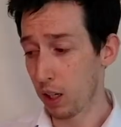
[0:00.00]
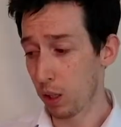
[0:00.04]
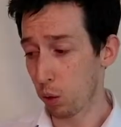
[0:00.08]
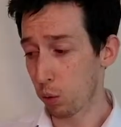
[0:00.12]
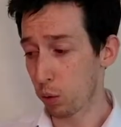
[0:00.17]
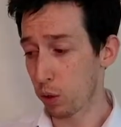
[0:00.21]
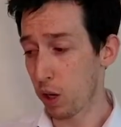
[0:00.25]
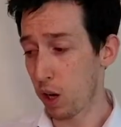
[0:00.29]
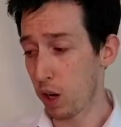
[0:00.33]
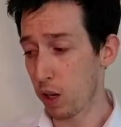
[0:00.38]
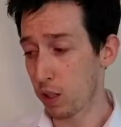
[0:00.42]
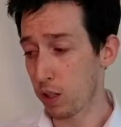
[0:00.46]

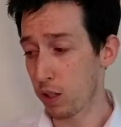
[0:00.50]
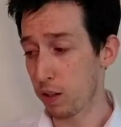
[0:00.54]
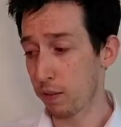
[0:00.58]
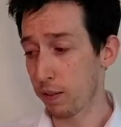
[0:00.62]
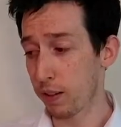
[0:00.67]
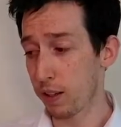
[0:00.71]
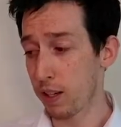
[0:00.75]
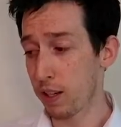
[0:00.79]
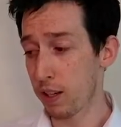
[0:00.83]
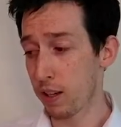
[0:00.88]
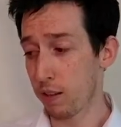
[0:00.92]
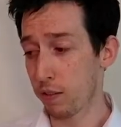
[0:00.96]

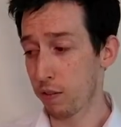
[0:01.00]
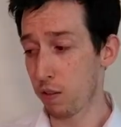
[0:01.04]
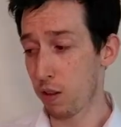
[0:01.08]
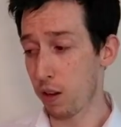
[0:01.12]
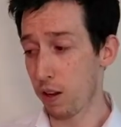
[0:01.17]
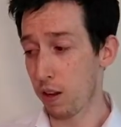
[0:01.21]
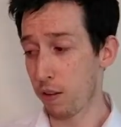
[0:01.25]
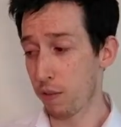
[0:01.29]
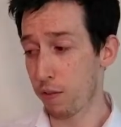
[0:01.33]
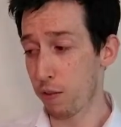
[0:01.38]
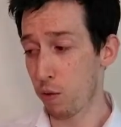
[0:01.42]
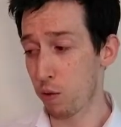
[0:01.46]
Alternatively,
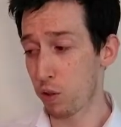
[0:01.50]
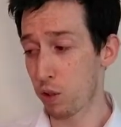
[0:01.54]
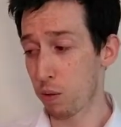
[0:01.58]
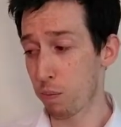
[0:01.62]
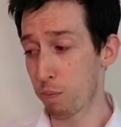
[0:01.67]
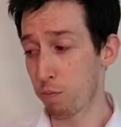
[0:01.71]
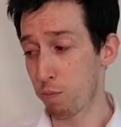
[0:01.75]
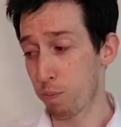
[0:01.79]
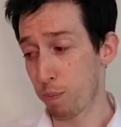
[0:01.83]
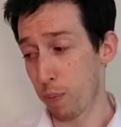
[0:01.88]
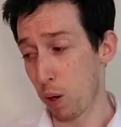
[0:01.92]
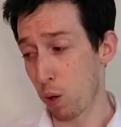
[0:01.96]
if it was to
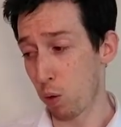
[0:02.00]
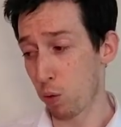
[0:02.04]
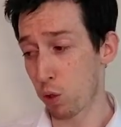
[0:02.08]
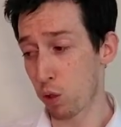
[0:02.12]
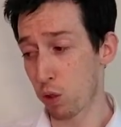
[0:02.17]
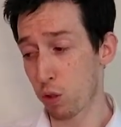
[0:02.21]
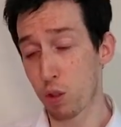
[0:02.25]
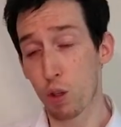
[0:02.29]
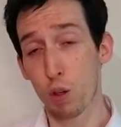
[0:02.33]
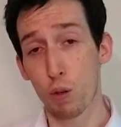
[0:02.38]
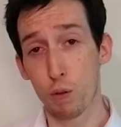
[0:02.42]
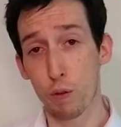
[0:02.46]

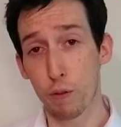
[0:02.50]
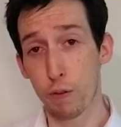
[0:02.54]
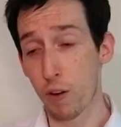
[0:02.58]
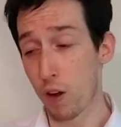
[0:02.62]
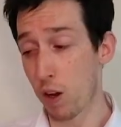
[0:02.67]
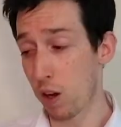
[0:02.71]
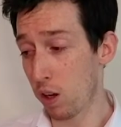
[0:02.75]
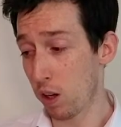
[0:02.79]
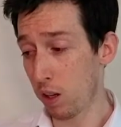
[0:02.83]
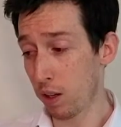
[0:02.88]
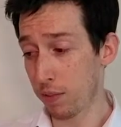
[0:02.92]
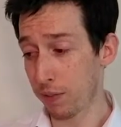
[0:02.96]
bulge too
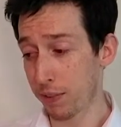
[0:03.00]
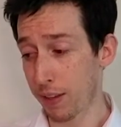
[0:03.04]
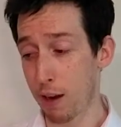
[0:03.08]
far,